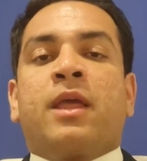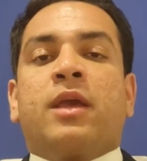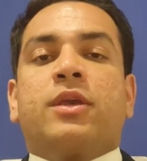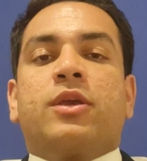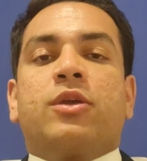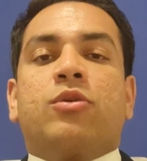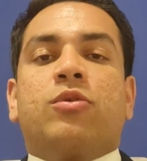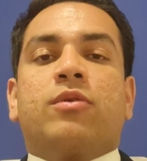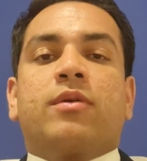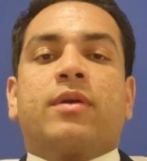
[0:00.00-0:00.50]

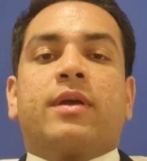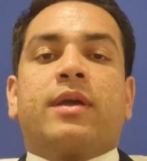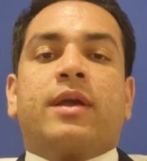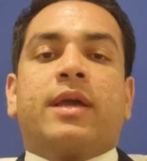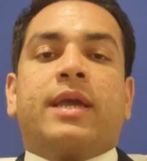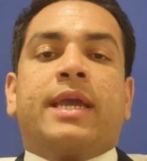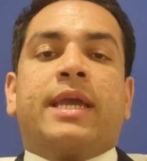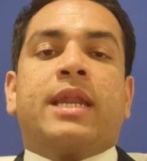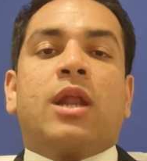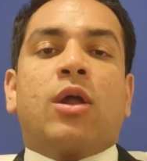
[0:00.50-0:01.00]

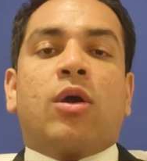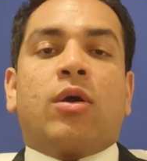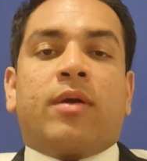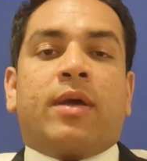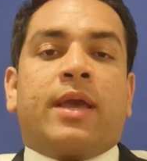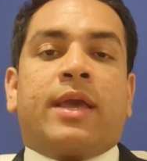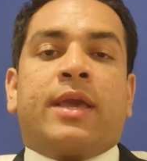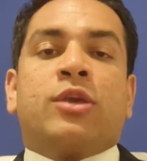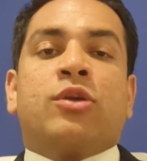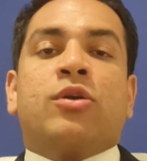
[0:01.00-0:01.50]

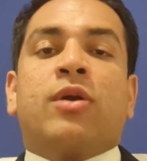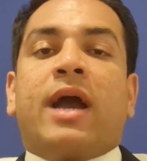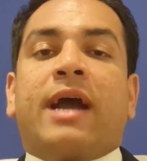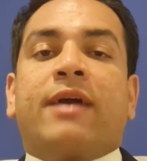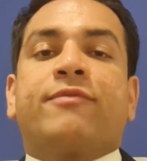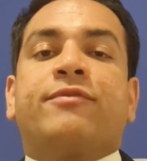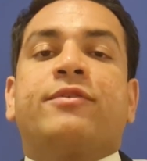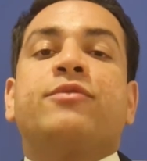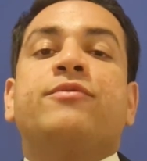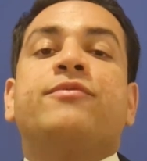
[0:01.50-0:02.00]
You
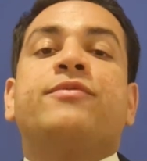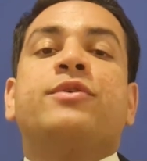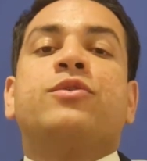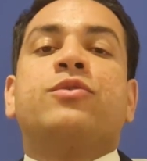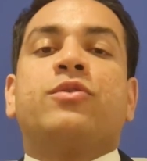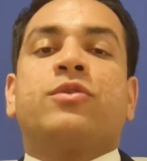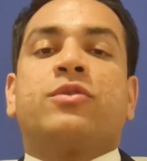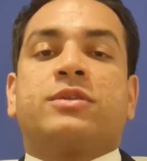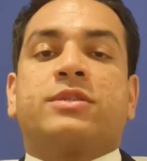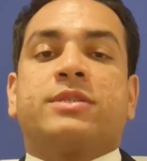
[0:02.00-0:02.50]
have to view
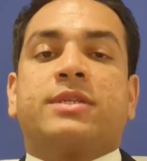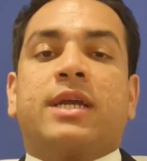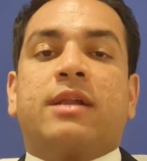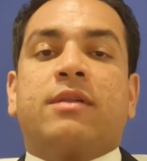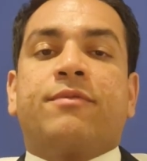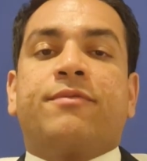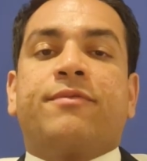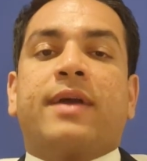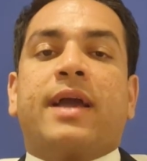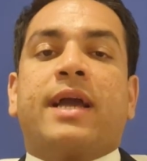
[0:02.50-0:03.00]

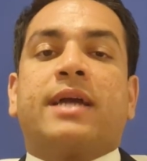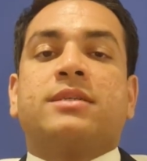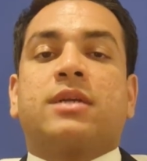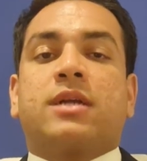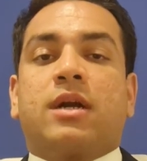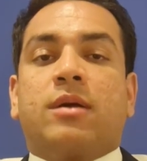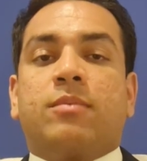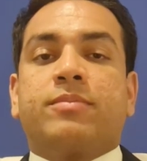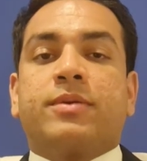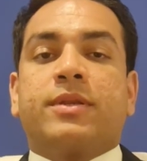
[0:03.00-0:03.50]
yourself as a
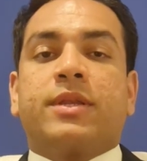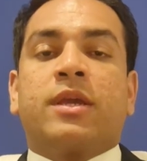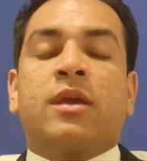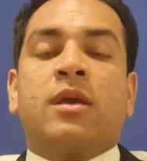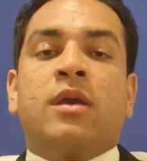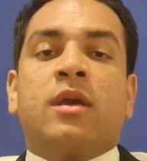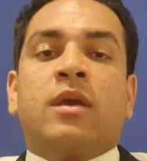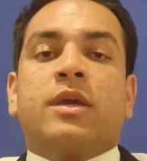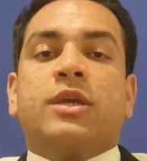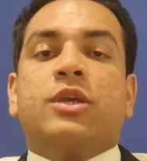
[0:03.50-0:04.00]
company.
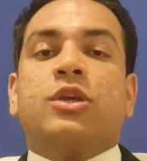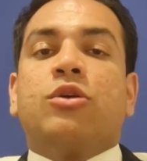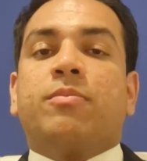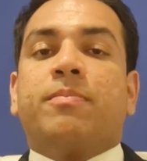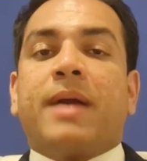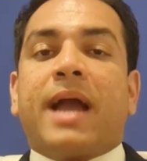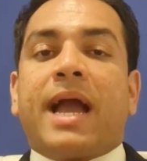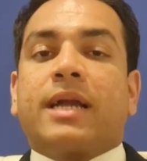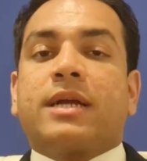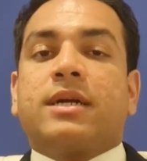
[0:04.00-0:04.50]
Your
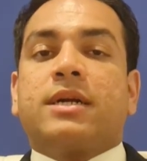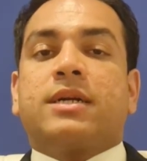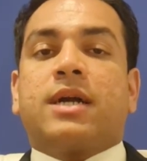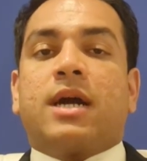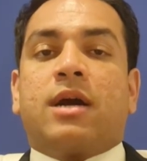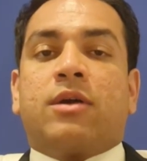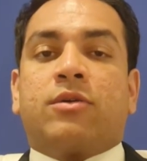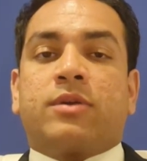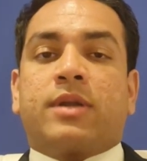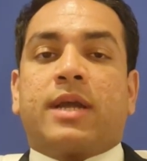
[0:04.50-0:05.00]
bank account